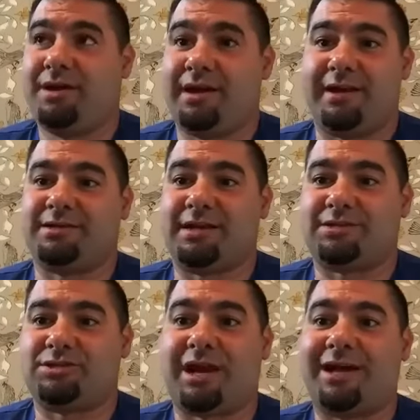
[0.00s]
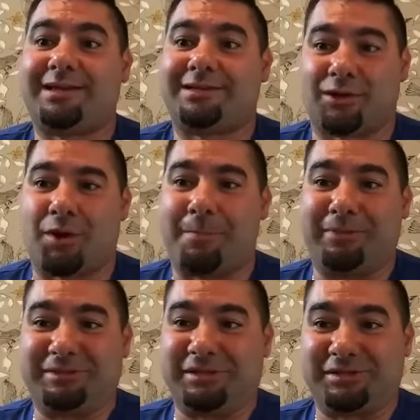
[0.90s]
And it's not that the
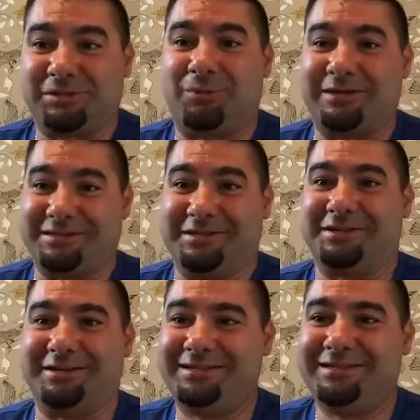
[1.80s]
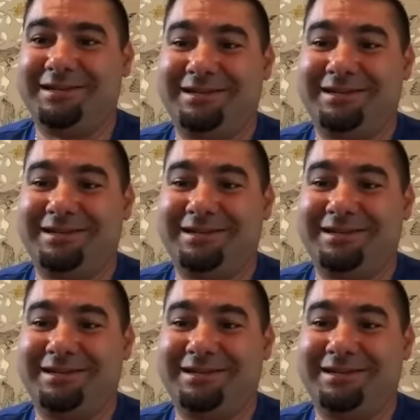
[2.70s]
competition wasn't good,